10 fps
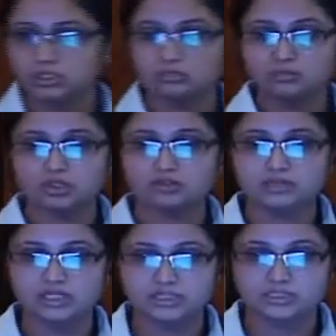number of
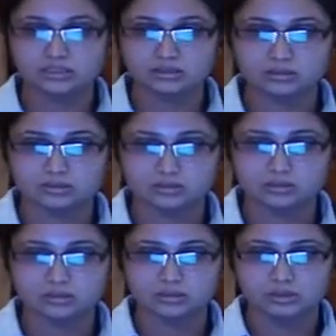releases.
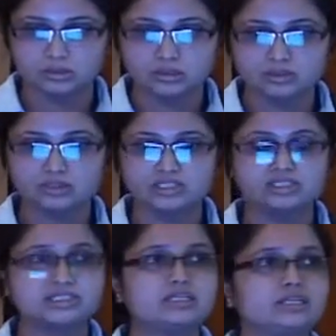So
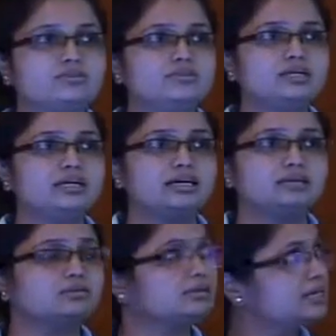recently we
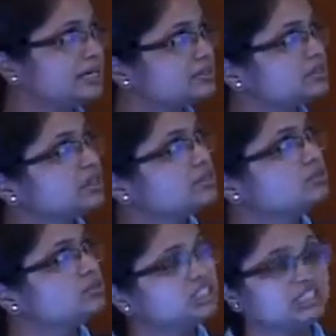had
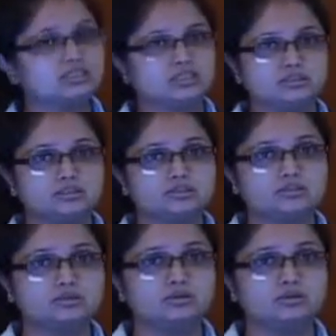832 GA release.